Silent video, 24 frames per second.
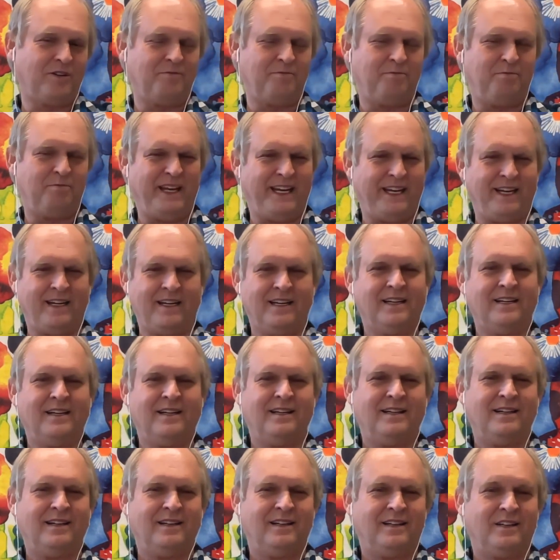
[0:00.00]
of big
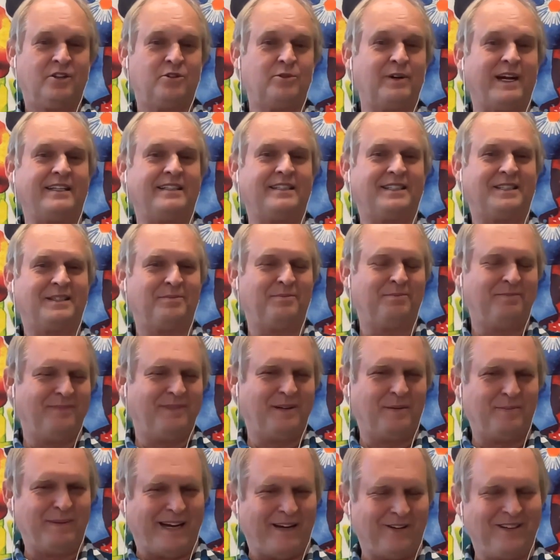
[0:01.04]
threats
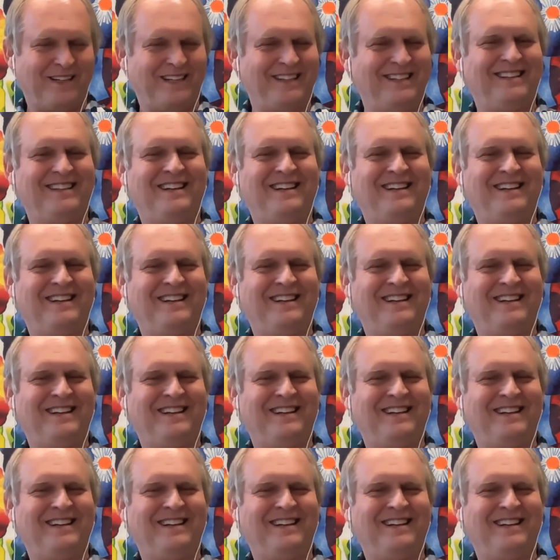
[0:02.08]
about